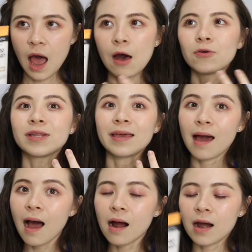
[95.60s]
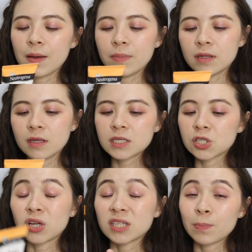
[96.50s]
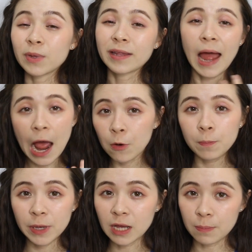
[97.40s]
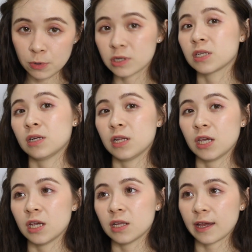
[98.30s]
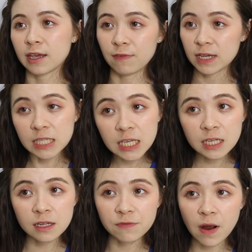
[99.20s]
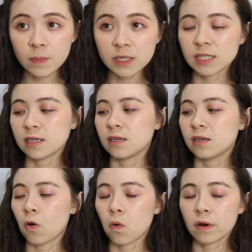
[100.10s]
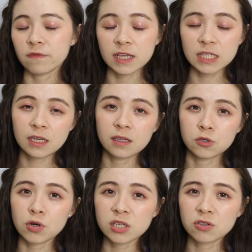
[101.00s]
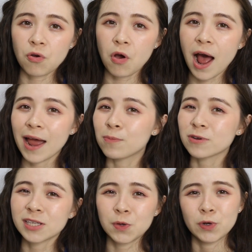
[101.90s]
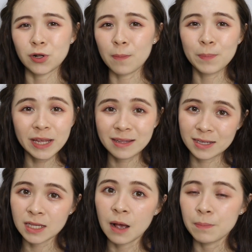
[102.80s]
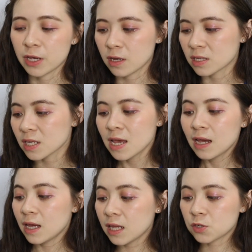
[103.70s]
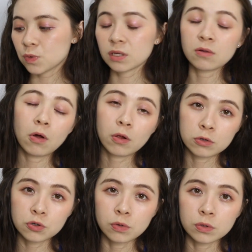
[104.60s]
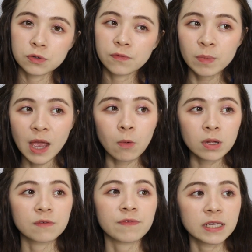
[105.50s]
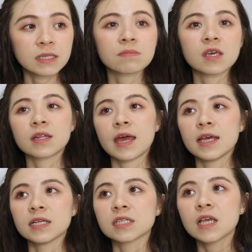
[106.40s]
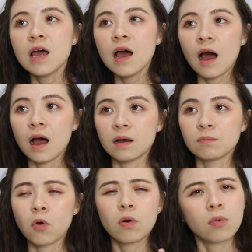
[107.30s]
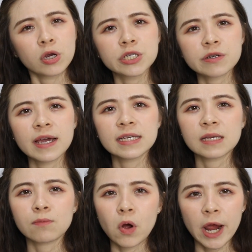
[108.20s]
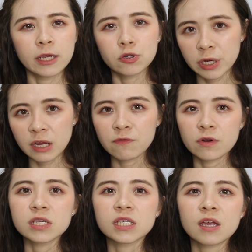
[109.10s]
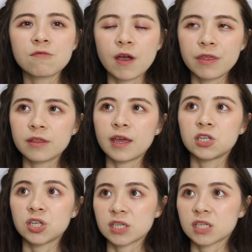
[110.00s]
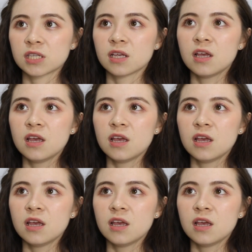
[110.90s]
how they are. I mean, this is not something that I will pick up personally. Like if I see in the pharmacy or if I see in the drugstore, I personally will not pick this up because it is written oil control. So for me, I want to find something that is more moisturizing, more hydrating for the skin, rather than just